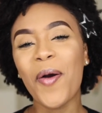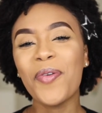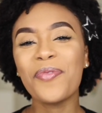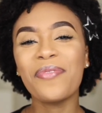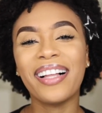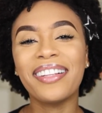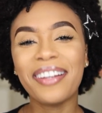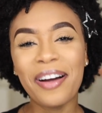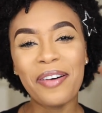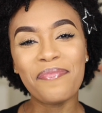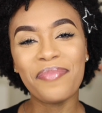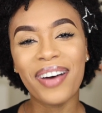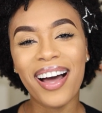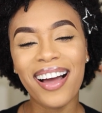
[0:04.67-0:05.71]

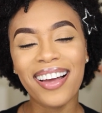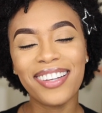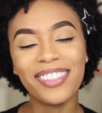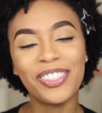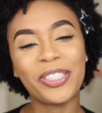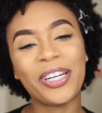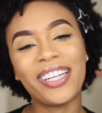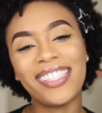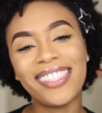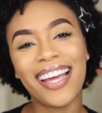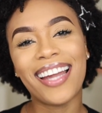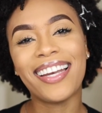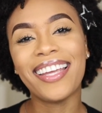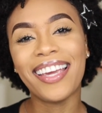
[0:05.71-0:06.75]
Welcome back,
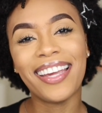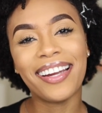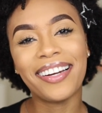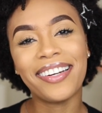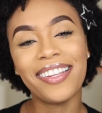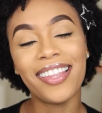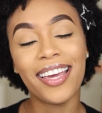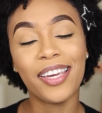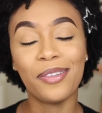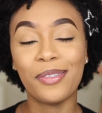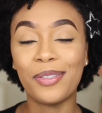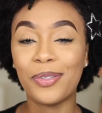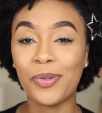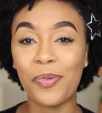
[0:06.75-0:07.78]
Georgian here. Thank you
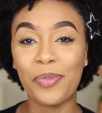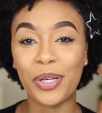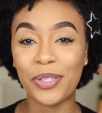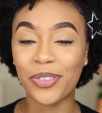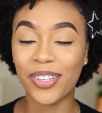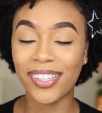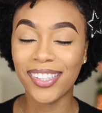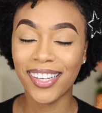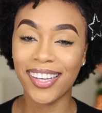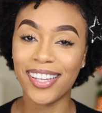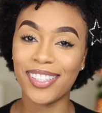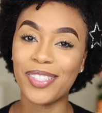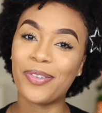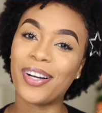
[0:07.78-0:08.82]
so much for
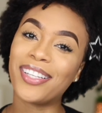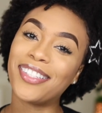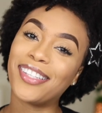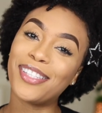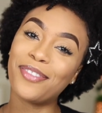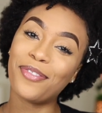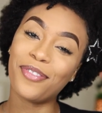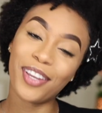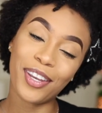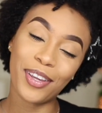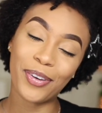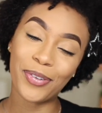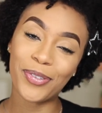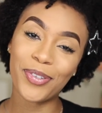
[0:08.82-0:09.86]
clicking to watch this
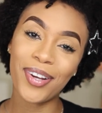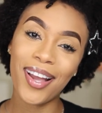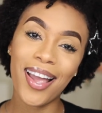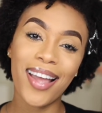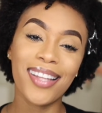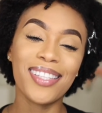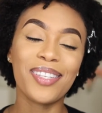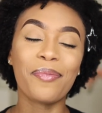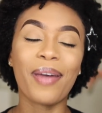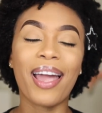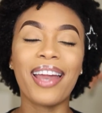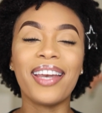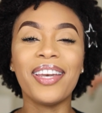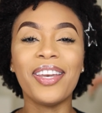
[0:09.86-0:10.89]
video. To
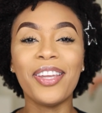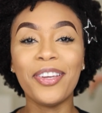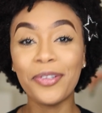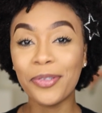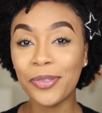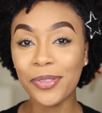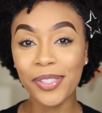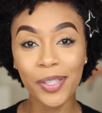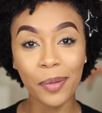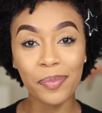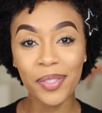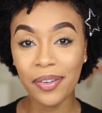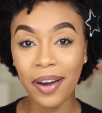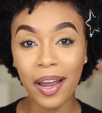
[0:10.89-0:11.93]
my new
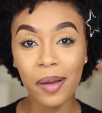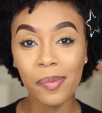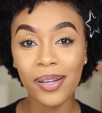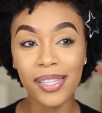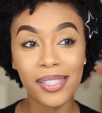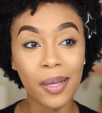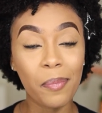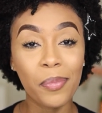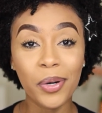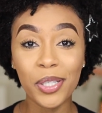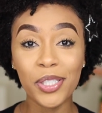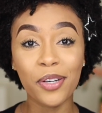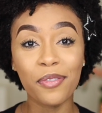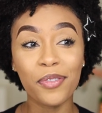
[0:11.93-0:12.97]
subscribers, a
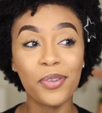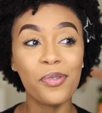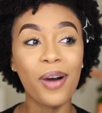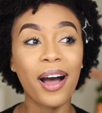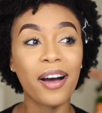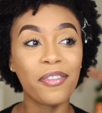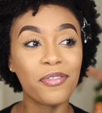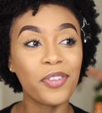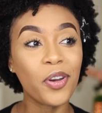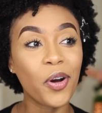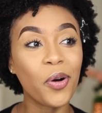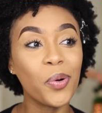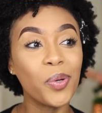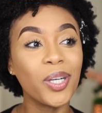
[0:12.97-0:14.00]
bunch of you have
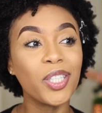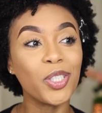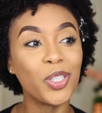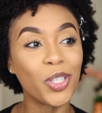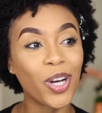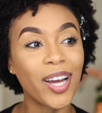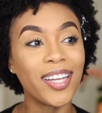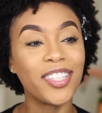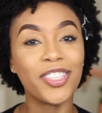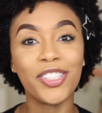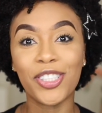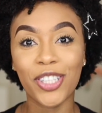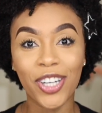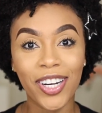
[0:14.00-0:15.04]
now joined the
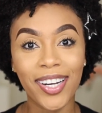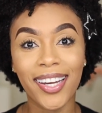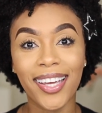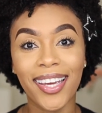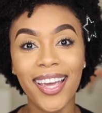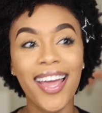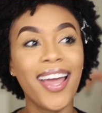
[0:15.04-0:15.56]
journey.